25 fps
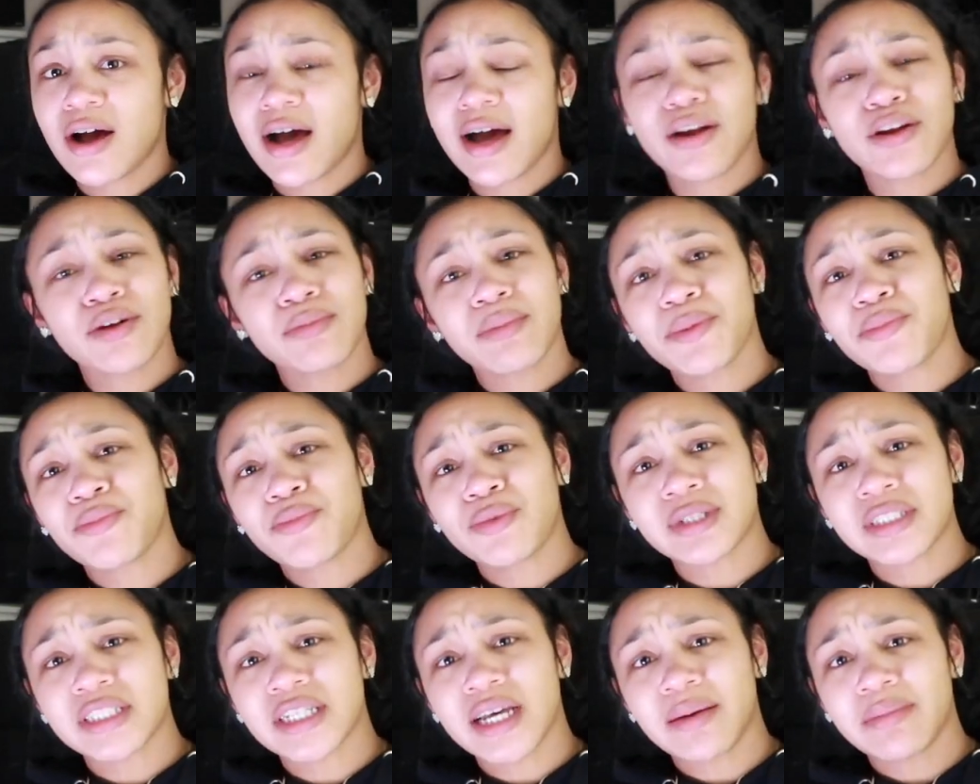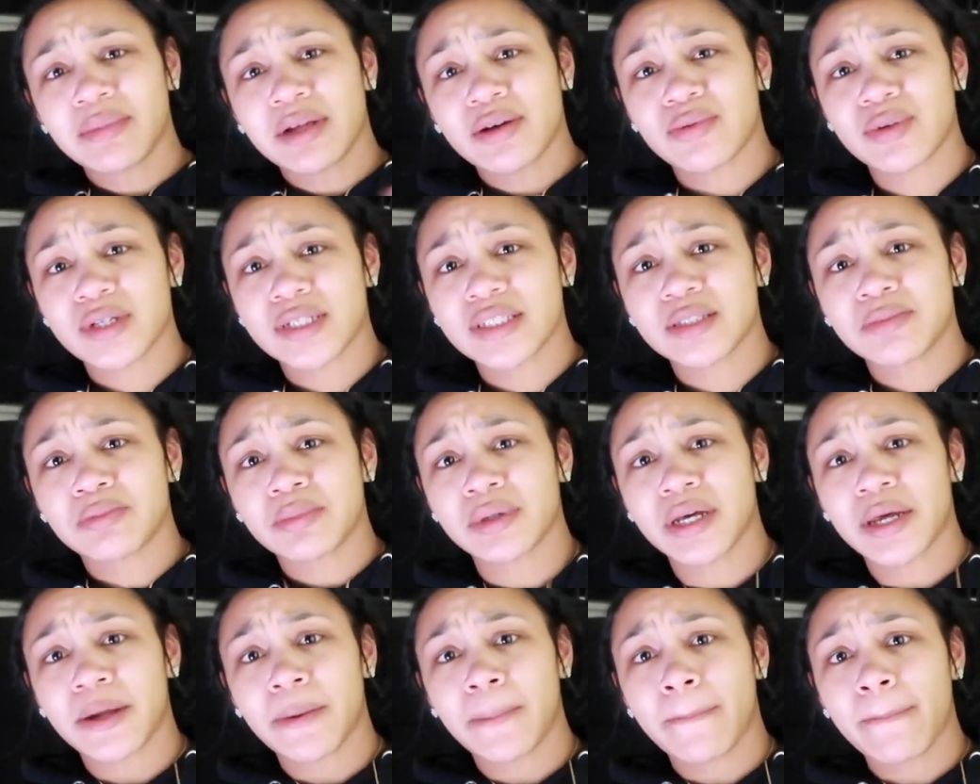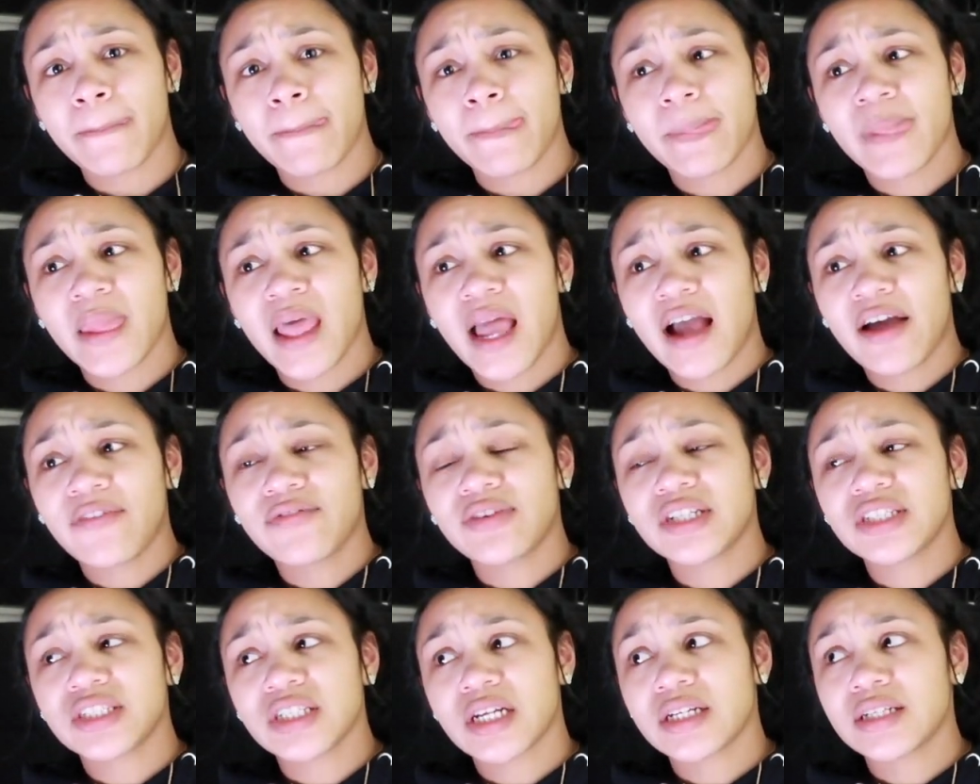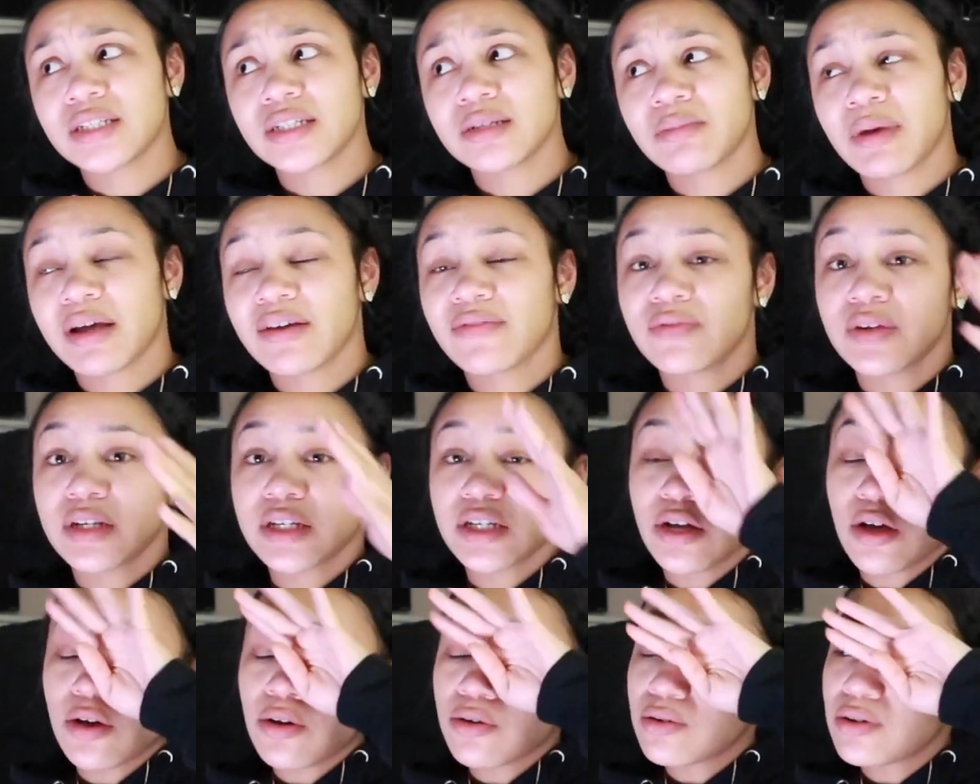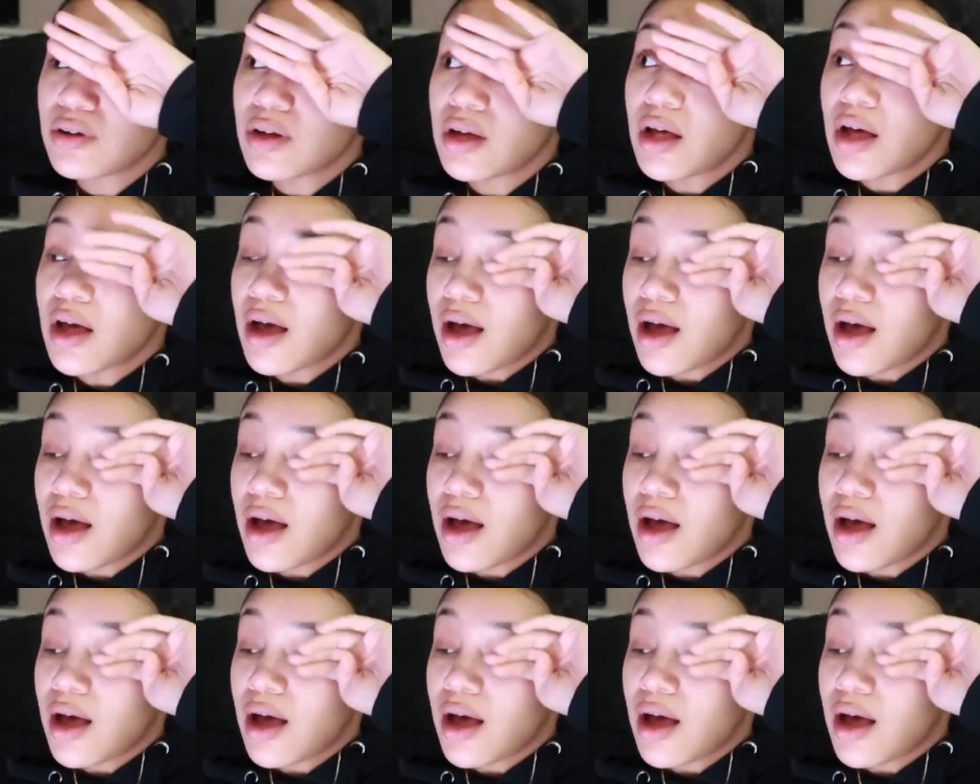I don't remember what time it was, but I finished editing my video.